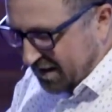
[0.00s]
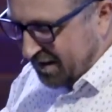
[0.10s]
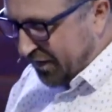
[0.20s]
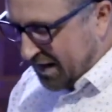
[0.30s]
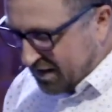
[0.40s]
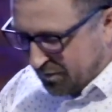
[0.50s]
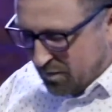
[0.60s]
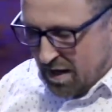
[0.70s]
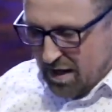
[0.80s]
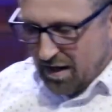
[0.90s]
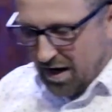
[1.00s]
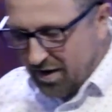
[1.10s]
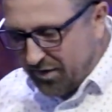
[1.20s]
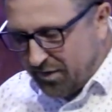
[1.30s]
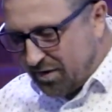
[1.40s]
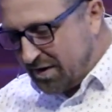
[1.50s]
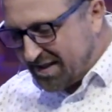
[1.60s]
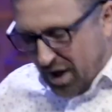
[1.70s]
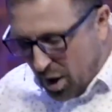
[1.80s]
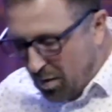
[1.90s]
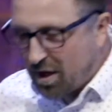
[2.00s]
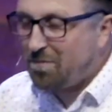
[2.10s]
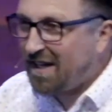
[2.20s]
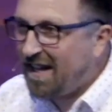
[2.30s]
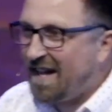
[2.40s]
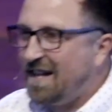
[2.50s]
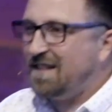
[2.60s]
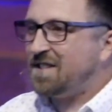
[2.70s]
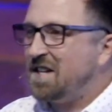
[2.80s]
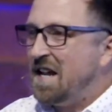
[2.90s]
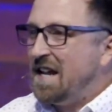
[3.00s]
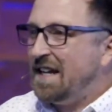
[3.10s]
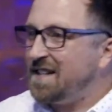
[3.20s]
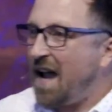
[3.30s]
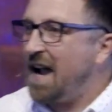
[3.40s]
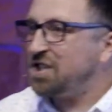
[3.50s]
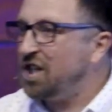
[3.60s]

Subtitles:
the festive, the ceremony begins, he's actually